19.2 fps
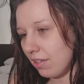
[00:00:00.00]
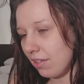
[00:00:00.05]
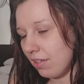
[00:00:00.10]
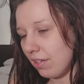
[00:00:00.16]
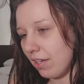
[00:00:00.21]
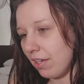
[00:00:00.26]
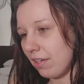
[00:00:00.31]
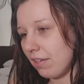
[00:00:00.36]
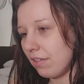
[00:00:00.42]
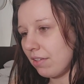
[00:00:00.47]

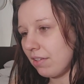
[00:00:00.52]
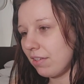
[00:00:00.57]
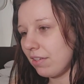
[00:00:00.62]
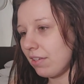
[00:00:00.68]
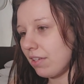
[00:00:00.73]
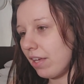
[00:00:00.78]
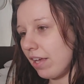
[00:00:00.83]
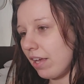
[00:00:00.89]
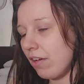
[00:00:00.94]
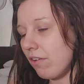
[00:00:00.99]
Okay,
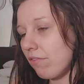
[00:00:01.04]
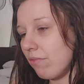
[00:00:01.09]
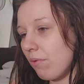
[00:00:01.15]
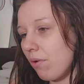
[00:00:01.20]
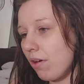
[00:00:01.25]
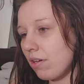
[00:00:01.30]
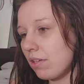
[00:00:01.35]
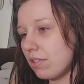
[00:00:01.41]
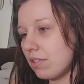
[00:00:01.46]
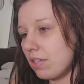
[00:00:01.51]
King of
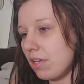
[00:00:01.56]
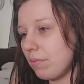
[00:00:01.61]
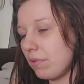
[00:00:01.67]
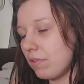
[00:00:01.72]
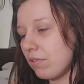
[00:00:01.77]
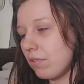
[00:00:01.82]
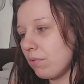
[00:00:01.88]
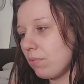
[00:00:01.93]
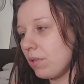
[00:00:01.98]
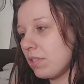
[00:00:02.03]
Wands coming
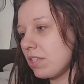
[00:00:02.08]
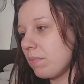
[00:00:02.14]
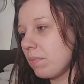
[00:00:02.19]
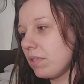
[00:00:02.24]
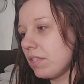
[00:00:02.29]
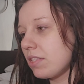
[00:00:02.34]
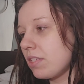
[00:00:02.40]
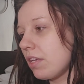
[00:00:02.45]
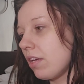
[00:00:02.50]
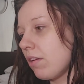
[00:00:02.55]
through. What's up
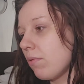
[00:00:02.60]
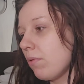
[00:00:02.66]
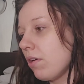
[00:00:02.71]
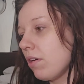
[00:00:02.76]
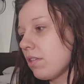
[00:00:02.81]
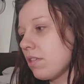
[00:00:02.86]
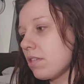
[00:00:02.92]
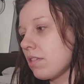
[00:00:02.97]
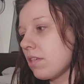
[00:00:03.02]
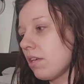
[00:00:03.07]
with this King of
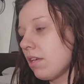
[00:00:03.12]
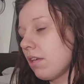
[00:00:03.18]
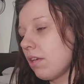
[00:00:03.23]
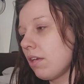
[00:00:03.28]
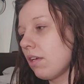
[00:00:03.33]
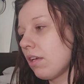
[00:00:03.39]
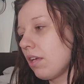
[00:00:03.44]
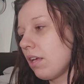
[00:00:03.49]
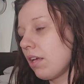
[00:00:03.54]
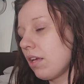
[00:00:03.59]
Wands?
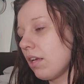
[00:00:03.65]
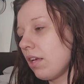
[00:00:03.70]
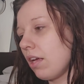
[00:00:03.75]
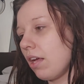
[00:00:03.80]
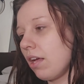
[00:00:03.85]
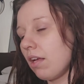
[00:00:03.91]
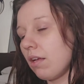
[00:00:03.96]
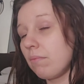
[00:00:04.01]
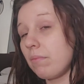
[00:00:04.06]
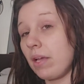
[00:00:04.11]

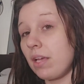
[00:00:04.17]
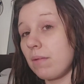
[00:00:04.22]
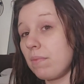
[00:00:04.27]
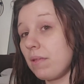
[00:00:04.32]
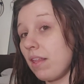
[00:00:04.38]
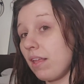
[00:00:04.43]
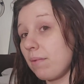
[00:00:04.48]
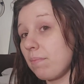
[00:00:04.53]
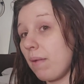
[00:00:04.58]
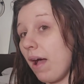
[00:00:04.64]
It could be
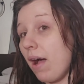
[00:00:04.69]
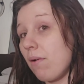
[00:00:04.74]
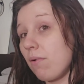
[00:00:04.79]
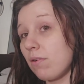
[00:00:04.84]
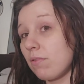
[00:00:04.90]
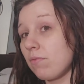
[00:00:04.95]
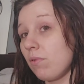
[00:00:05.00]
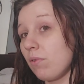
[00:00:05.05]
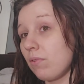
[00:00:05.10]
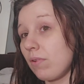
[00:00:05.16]
like
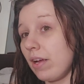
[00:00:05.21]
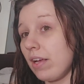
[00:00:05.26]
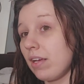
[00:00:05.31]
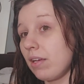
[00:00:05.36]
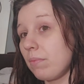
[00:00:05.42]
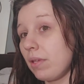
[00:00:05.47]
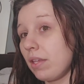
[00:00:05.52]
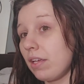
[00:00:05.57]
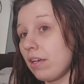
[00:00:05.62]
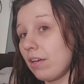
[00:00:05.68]
powerful, right? It
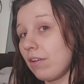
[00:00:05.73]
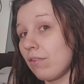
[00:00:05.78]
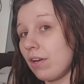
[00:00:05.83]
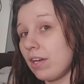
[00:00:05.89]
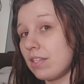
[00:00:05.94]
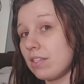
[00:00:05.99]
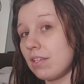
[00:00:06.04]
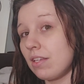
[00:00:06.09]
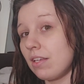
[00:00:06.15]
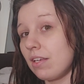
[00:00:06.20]
could be like a
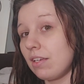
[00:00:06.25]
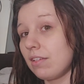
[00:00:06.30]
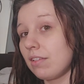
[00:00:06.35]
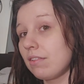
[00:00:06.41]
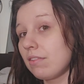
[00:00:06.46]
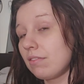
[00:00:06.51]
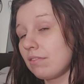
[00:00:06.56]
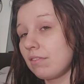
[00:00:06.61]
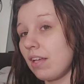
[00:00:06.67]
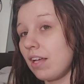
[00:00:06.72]
crazy, like,
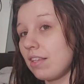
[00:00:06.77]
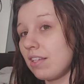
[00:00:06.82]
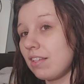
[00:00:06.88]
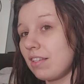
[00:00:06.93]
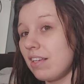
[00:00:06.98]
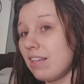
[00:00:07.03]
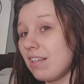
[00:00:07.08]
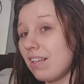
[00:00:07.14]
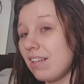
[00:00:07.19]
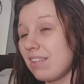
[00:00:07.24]
I think
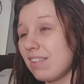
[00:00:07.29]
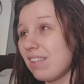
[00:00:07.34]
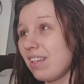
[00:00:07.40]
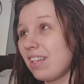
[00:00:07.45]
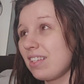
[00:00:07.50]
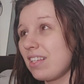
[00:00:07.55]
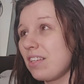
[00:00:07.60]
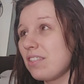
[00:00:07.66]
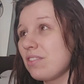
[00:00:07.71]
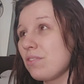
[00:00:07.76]

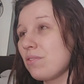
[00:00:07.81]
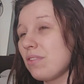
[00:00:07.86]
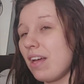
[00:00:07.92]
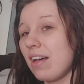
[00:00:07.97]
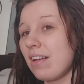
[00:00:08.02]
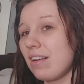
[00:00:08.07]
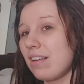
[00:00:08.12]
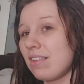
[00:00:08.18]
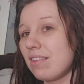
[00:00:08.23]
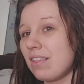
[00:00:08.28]
they do
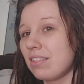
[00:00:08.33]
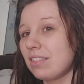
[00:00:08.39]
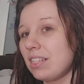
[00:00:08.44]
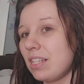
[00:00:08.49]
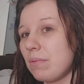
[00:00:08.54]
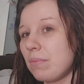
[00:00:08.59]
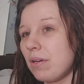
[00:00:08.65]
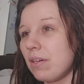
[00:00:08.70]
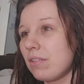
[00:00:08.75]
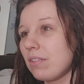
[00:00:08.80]
that in the
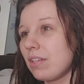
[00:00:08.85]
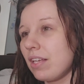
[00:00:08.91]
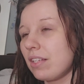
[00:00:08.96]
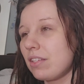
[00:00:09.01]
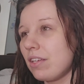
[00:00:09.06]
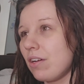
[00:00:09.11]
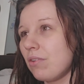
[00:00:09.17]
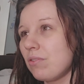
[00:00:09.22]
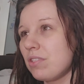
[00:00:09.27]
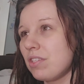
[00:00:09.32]
Lima or like
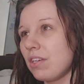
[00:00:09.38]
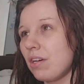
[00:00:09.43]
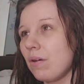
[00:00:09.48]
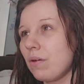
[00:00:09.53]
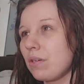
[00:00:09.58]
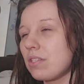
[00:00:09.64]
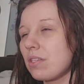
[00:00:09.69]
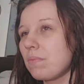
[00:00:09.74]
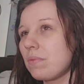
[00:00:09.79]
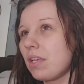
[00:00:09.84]
the OTO
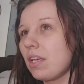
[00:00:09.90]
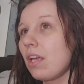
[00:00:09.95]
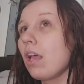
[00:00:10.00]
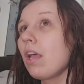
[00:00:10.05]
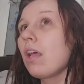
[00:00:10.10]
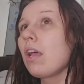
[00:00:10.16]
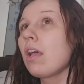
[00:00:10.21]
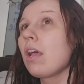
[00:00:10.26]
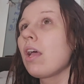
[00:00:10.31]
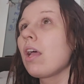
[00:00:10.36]
or something.
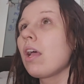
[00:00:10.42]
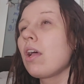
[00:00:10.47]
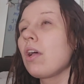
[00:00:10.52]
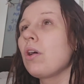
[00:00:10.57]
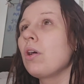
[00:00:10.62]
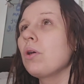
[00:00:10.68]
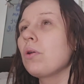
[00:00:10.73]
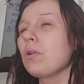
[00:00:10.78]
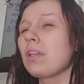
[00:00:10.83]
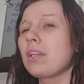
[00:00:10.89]

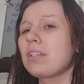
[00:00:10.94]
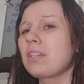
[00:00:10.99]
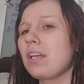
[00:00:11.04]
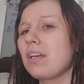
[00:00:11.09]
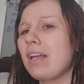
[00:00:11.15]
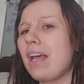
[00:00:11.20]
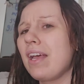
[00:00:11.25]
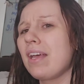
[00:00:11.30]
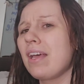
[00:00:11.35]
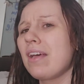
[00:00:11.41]
Or like the
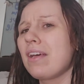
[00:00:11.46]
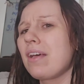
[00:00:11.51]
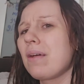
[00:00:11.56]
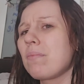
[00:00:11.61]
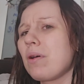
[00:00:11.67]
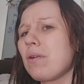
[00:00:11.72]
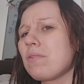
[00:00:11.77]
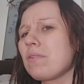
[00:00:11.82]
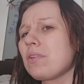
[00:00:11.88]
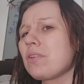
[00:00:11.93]
AA, I'm
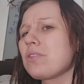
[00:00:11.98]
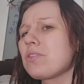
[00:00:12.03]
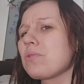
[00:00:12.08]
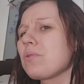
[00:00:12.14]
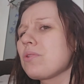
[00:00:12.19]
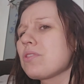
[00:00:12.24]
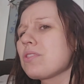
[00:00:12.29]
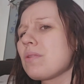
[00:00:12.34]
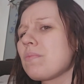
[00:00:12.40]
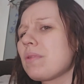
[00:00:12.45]
not really
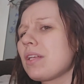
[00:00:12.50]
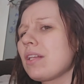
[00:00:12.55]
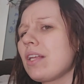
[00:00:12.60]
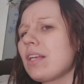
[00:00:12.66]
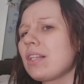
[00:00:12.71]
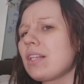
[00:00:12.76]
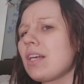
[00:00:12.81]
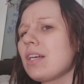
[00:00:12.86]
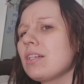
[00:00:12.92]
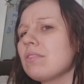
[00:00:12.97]
sure. Something
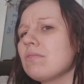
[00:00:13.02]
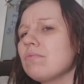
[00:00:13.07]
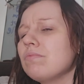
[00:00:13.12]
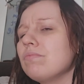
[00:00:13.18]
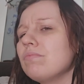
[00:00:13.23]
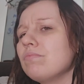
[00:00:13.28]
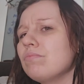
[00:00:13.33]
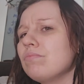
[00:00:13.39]
like that.